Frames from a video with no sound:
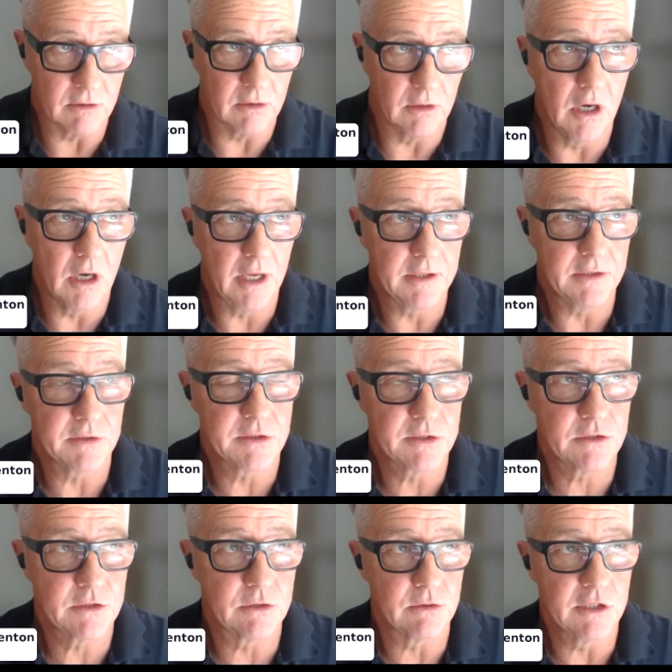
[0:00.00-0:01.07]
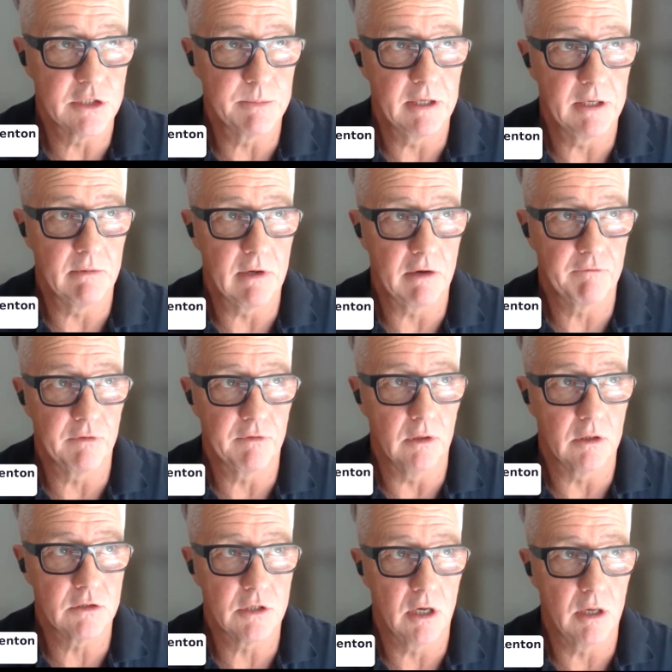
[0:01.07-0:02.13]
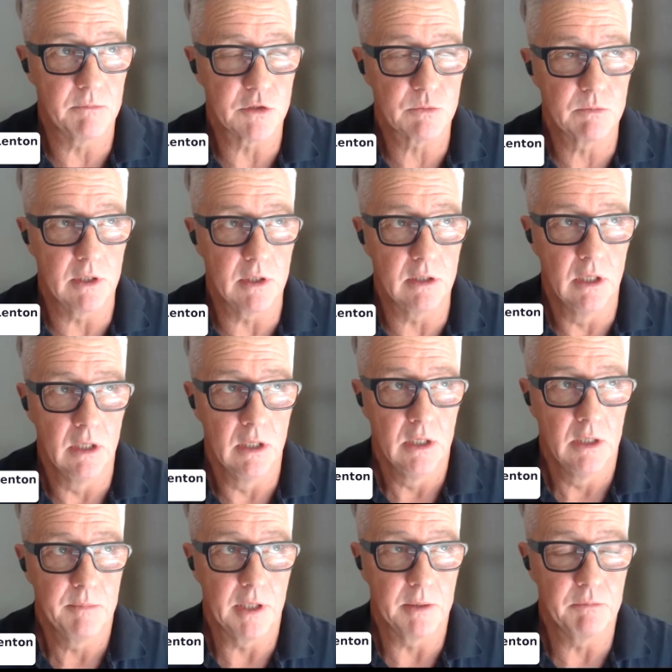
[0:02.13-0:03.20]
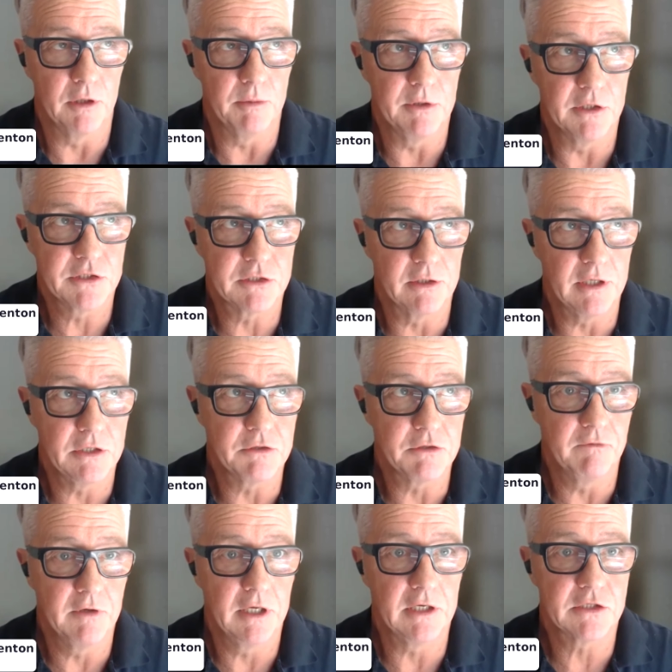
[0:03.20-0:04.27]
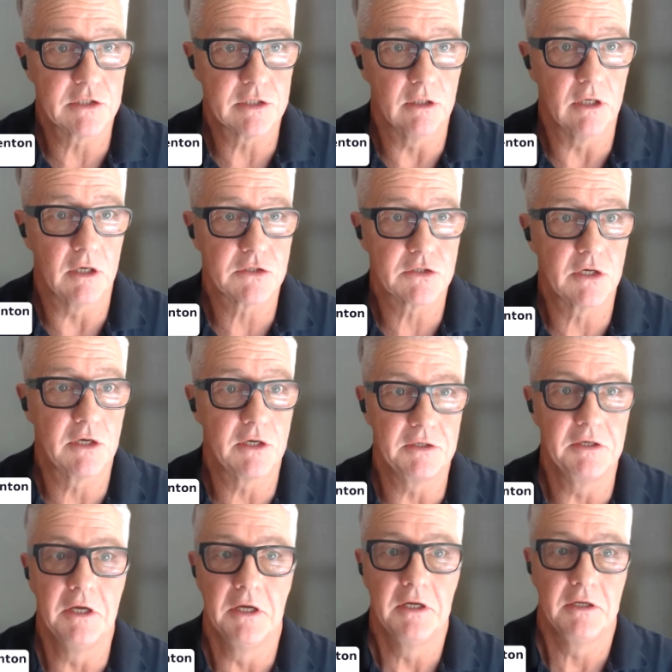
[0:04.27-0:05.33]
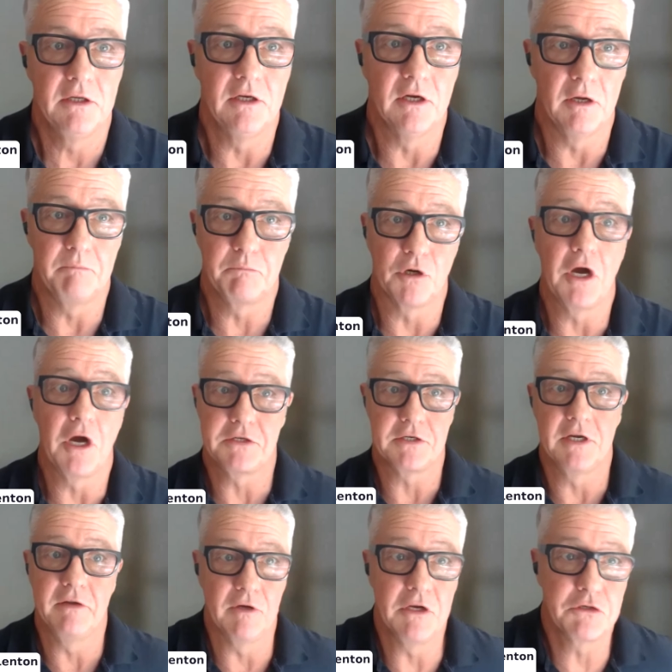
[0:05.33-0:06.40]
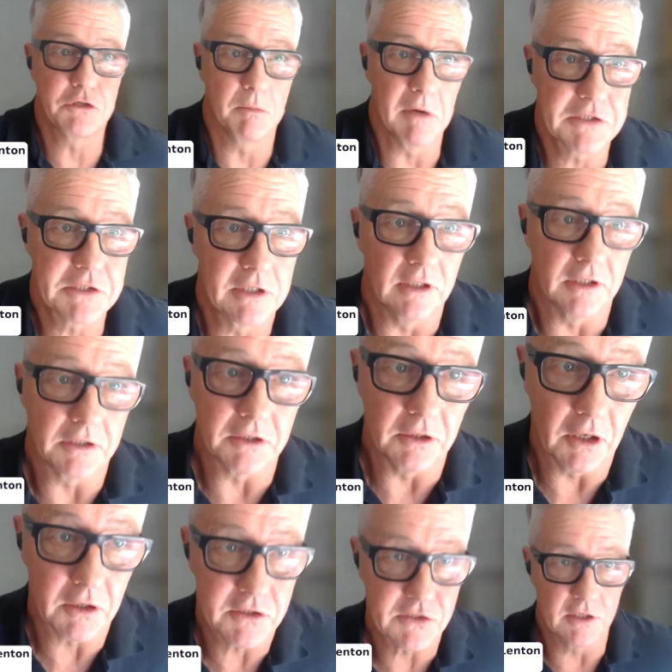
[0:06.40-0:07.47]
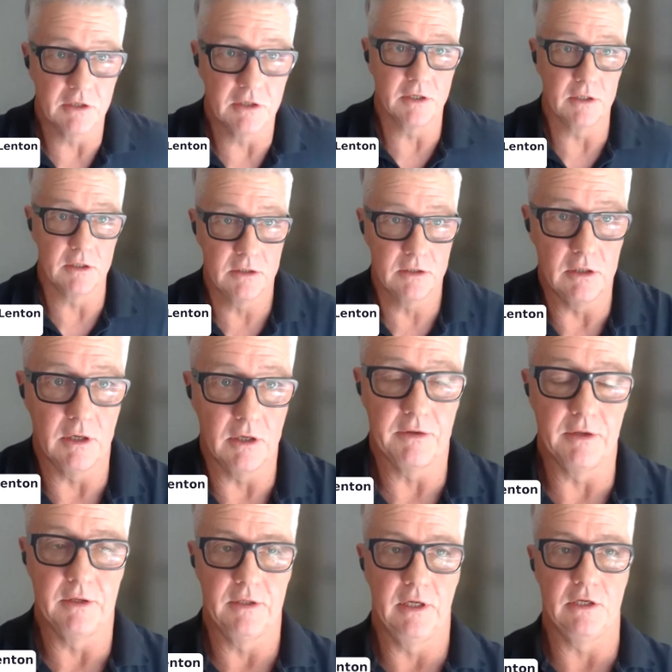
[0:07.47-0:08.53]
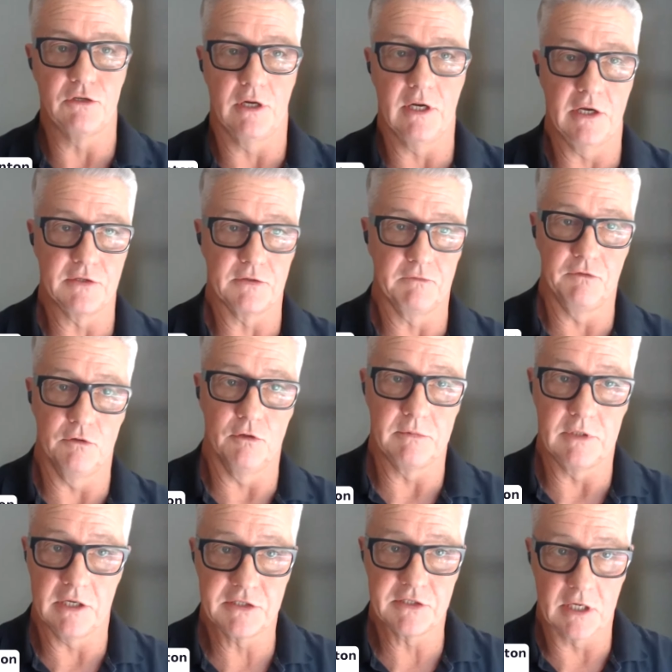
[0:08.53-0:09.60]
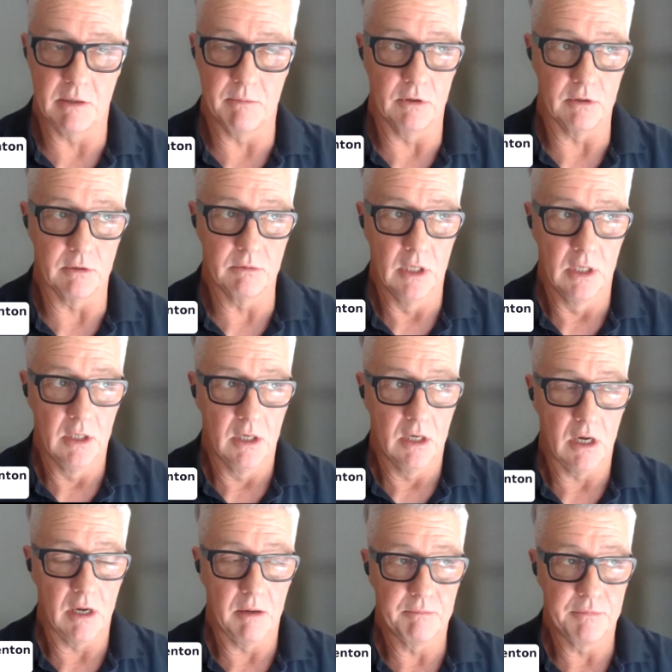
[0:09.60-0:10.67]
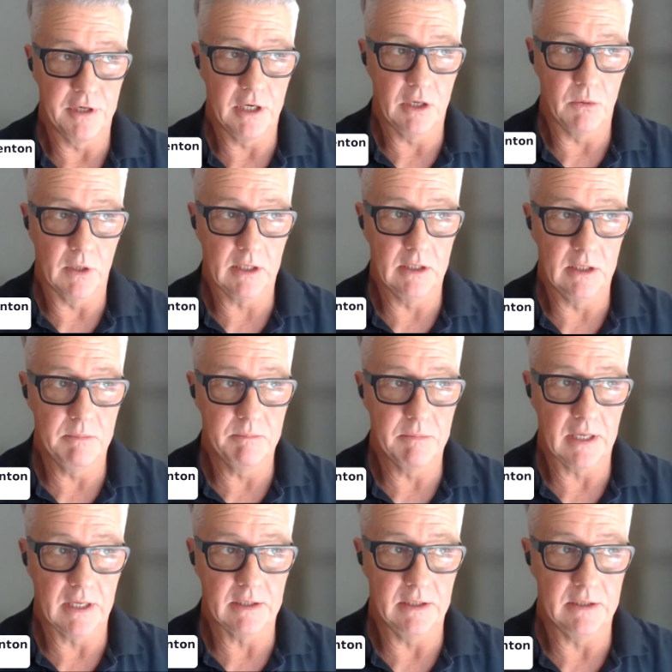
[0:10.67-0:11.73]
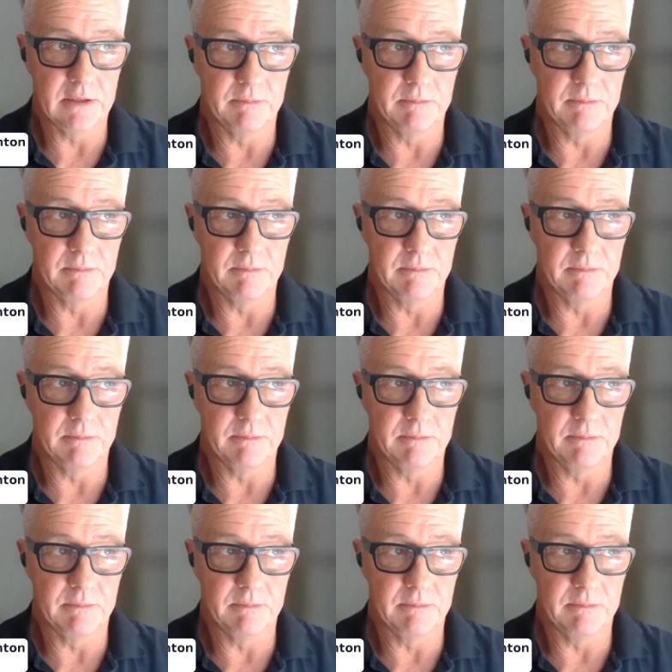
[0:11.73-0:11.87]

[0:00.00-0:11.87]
online, the stories have been around for a long time, was when people are administered intravenous naloxone, prior to even intramuscular naloxone, and the intranasal form does come on pretty quickly, but